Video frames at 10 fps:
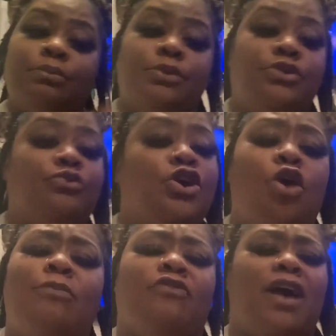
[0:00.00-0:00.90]
You go,
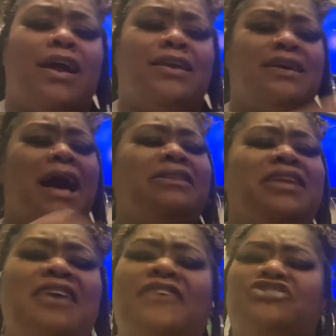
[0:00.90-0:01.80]
Mariah. I
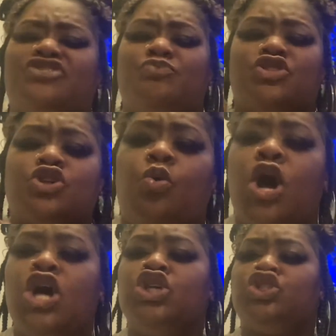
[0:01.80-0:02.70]
love how she was so
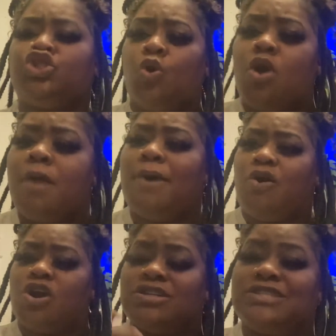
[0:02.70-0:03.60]
sure about
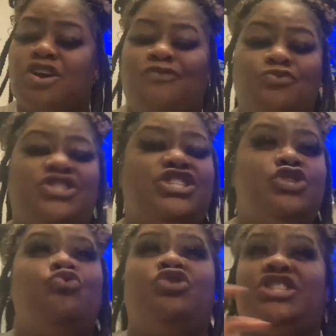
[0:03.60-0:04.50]
herself. Who she
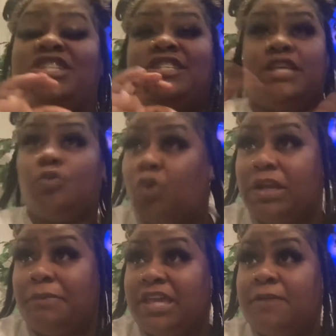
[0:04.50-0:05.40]
knew who she didn't want to
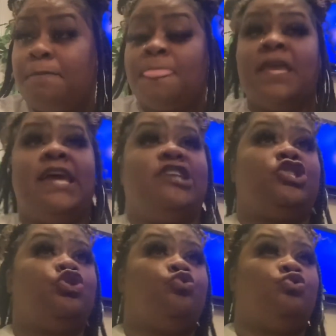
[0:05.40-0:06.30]
be. And she
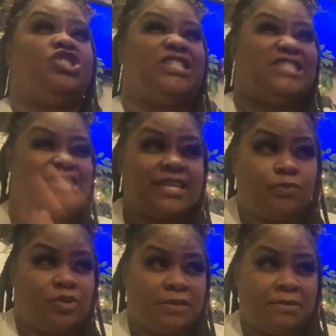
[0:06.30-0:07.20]
knew who she did
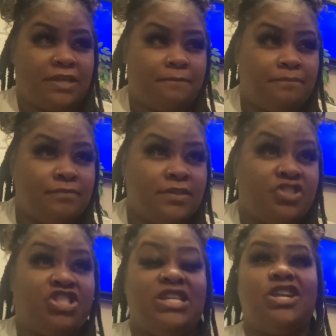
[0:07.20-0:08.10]
want to be.
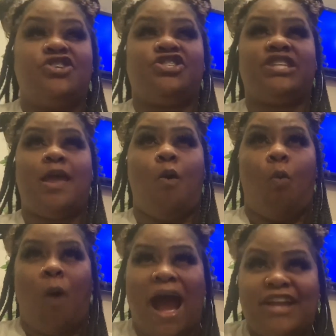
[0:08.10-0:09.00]
She didn't understand
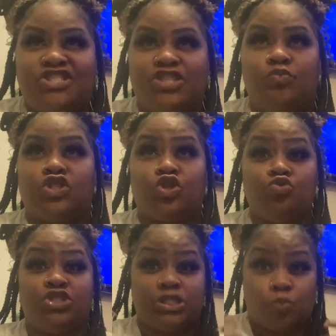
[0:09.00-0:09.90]
why she was who
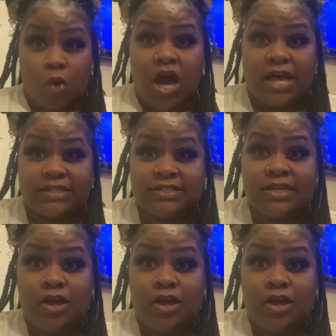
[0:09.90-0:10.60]
she was.